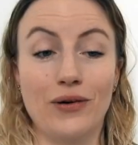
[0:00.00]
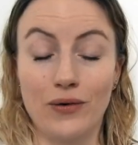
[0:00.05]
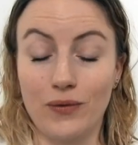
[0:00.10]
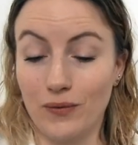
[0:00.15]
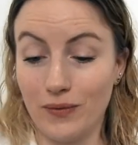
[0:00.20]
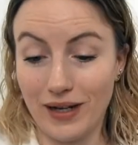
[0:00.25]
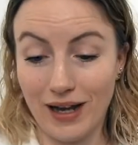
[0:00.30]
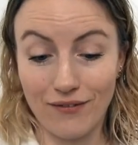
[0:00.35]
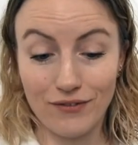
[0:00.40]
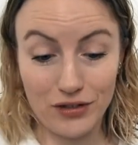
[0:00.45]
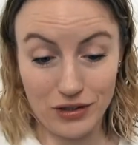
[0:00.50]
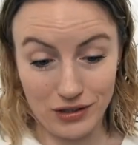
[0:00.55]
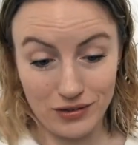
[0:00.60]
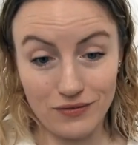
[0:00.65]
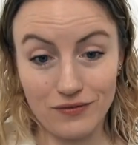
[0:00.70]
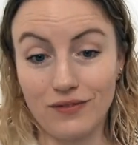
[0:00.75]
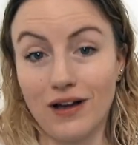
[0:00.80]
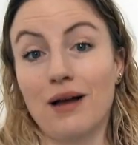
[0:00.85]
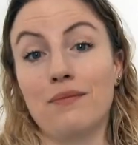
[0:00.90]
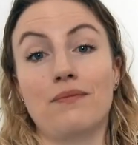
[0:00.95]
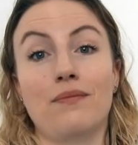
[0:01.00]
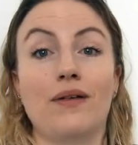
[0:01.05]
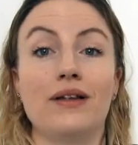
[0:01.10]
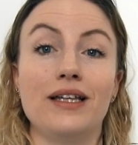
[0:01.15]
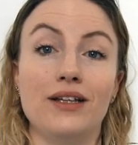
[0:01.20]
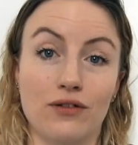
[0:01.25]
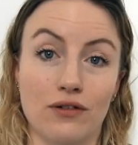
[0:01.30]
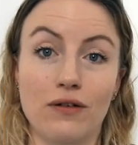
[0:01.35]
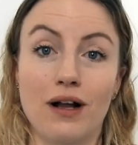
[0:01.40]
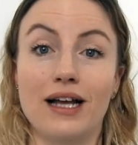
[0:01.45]
we have to,
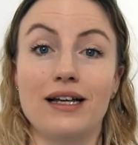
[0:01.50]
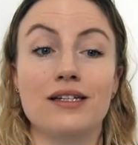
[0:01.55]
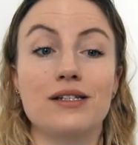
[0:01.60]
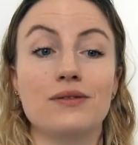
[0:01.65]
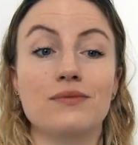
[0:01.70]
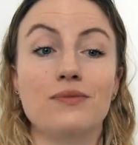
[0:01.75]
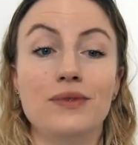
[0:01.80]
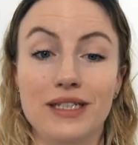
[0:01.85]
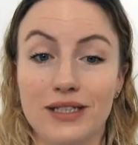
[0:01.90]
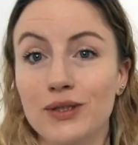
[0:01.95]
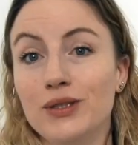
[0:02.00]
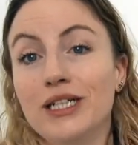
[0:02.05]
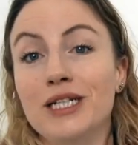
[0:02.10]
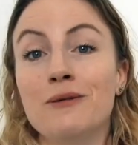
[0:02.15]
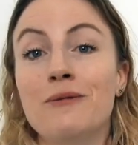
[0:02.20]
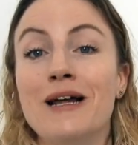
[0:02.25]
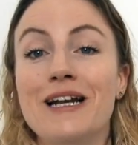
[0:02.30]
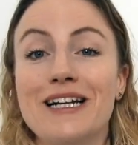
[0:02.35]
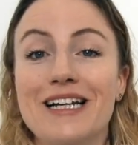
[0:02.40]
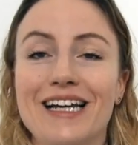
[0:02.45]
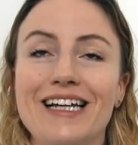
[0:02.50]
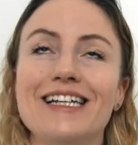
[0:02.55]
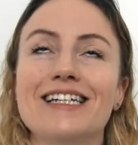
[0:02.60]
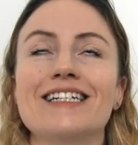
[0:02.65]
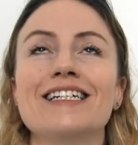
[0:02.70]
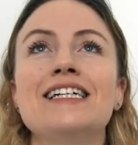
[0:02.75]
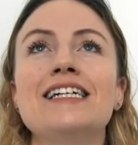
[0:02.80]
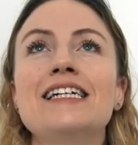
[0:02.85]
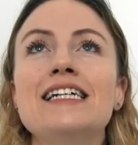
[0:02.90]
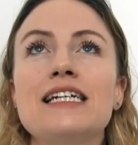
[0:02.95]
you're right, we do need to medicate.
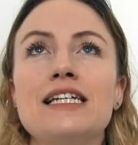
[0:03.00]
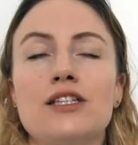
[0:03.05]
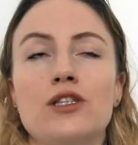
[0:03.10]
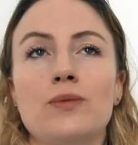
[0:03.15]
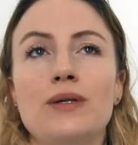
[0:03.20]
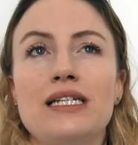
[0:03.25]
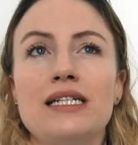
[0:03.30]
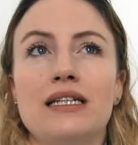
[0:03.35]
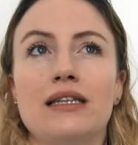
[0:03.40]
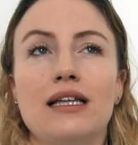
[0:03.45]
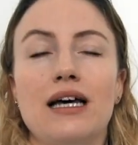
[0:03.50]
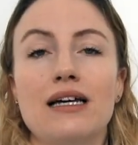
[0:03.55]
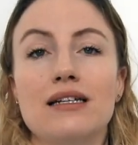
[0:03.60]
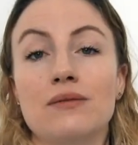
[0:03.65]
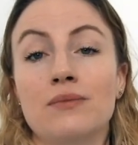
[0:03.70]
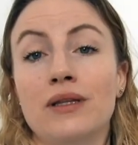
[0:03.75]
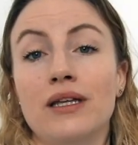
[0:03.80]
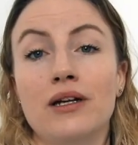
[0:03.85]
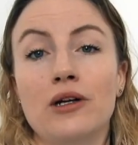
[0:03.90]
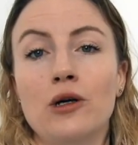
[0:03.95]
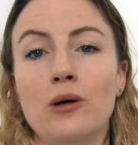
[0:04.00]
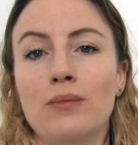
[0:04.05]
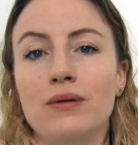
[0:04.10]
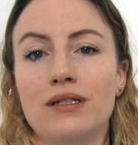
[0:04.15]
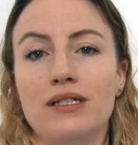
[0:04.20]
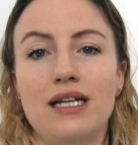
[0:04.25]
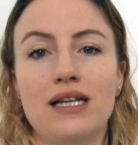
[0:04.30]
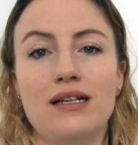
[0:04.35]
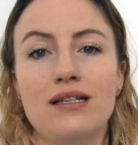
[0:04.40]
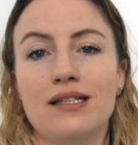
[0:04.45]
So we did that, and within a couple of
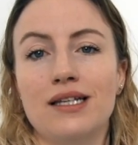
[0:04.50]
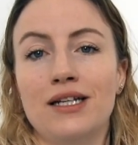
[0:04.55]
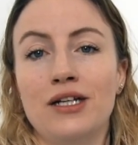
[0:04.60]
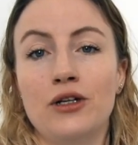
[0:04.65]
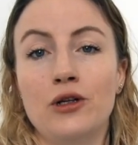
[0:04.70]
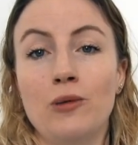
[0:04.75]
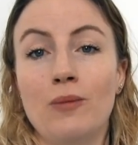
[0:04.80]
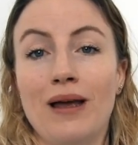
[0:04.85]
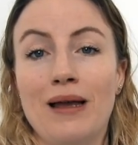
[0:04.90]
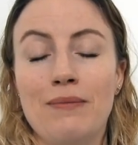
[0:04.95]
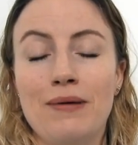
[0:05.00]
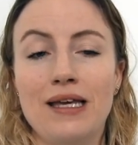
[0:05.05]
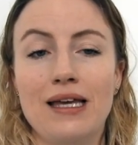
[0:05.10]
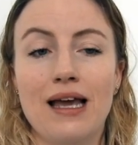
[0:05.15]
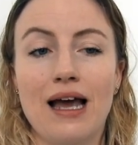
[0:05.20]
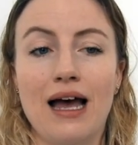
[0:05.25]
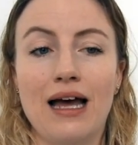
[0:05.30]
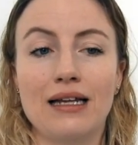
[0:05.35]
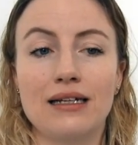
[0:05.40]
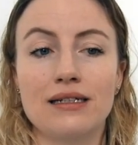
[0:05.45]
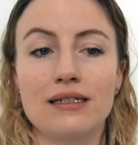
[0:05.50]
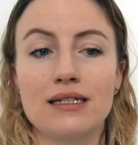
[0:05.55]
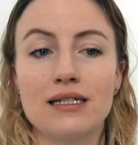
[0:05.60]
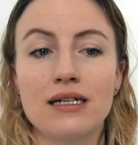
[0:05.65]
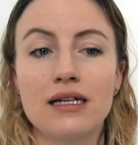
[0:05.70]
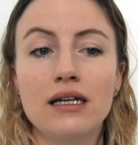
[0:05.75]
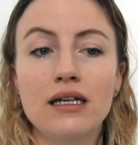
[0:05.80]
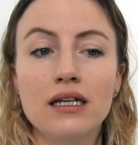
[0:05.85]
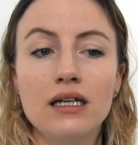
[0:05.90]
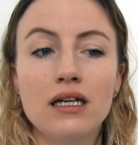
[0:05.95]
days I had a new baby, and
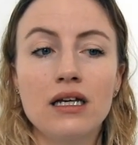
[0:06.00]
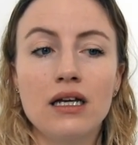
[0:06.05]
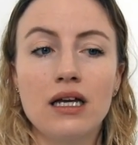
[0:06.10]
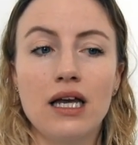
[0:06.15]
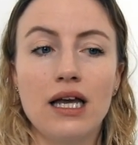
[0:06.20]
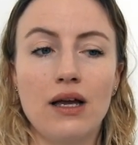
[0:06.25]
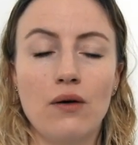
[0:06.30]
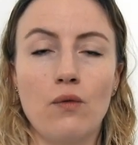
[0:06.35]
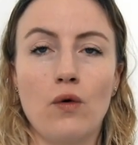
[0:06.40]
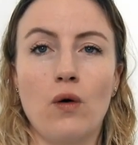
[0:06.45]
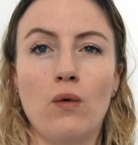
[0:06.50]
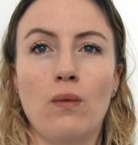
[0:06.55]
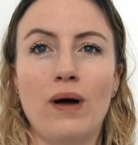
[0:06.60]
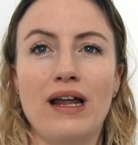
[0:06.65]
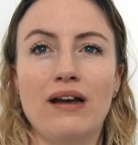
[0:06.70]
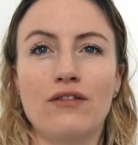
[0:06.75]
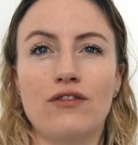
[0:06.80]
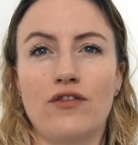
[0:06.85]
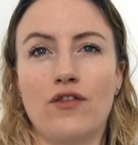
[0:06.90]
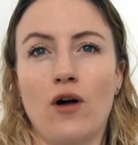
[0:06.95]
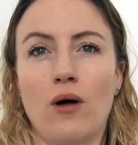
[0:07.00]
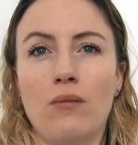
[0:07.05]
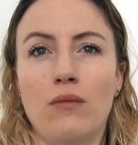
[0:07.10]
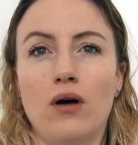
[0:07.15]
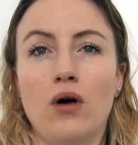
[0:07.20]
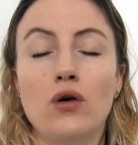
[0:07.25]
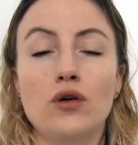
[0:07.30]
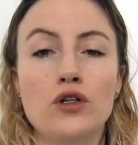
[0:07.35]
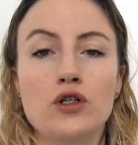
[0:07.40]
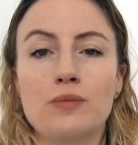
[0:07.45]
it went from
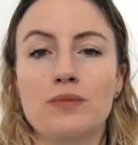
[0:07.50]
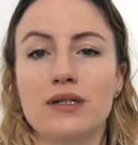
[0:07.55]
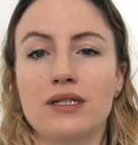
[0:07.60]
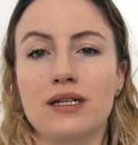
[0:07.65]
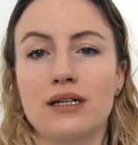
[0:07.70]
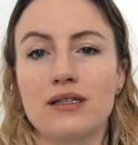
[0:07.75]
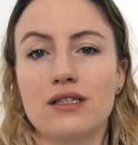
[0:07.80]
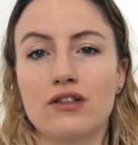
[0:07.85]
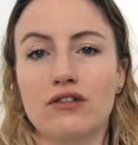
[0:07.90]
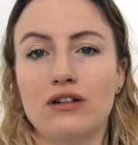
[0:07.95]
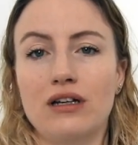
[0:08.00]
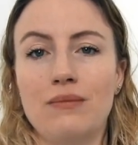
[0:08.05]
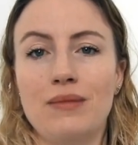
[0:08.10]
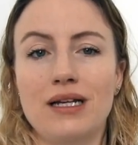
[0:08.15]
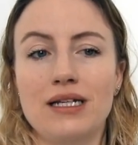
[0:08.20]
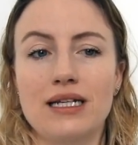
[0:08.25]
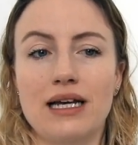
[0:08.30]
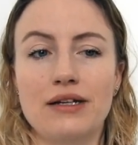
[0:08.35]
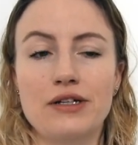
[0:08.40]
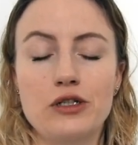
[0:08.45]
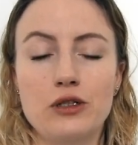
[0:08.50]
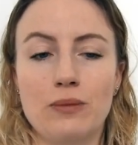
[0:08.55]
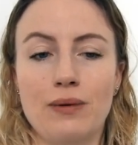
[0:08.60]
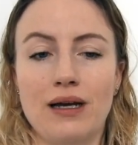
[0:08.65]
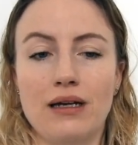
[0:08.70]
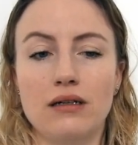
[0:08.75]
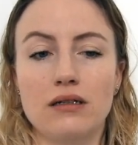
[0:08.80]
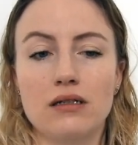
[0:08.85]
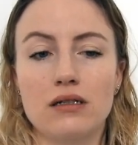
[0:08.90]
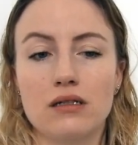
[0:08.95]
100% screaming down to
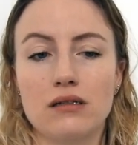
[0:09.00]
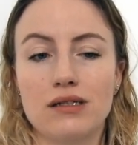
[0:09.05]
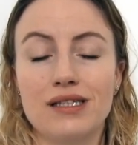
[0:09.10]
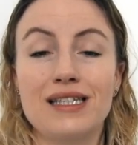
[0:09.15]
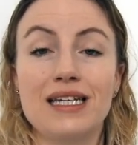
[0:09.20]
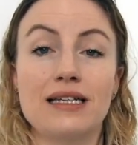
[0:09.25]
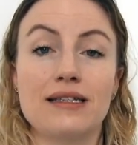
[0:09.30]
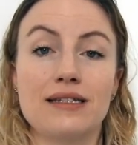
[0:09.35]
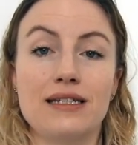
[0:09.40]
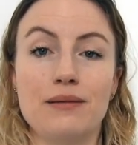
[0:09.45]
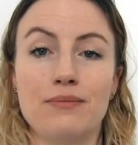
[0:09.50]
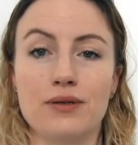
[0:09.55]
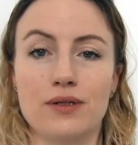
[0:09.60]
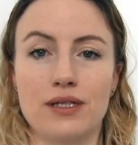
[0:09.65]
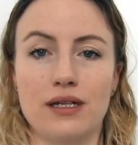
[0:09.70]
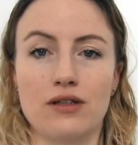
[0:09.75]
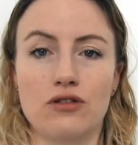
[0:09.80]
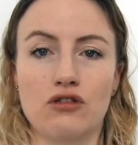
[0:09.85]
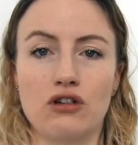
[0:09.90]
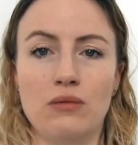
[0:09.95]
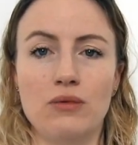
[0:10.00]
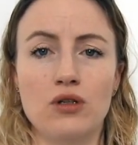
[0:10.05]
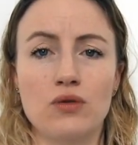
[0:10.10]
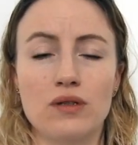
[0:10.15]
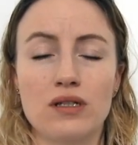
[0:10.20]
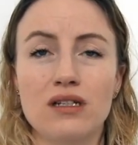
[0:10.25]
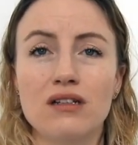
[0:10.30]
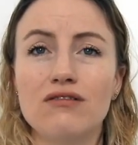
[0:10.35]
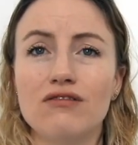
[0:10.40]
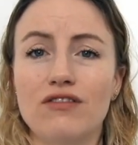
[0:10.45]
about 60% screaming. She was
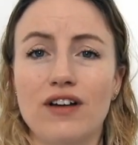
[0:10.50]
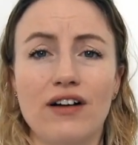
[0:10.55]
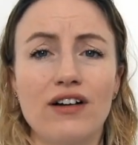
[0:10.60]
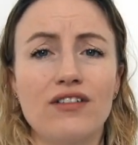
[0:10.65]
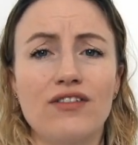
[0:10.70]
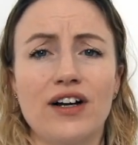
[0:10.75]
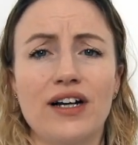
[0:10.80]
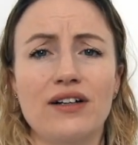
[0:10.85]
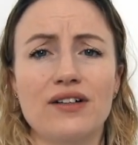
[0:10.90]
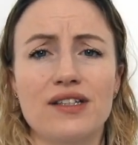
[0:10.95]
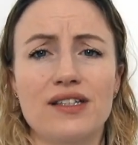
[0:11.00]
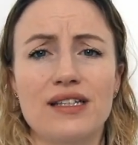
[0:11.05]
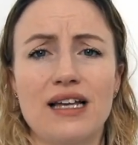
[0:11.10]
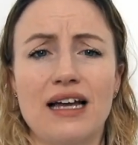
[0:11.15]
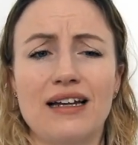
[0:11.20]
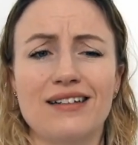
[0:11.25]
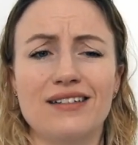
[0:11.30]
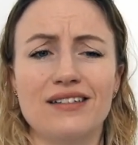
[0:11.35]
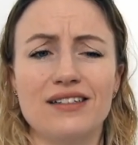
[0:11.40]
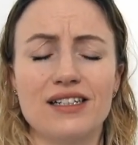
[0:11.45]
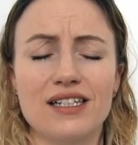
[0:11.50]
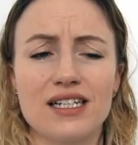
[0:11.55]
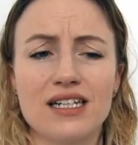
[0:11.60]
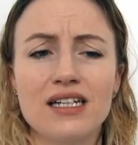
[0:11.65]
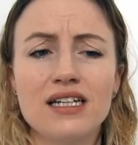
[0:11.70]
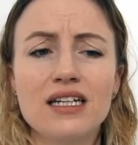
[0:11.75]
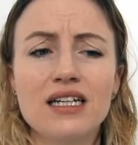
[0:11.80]
still very, very unsettled,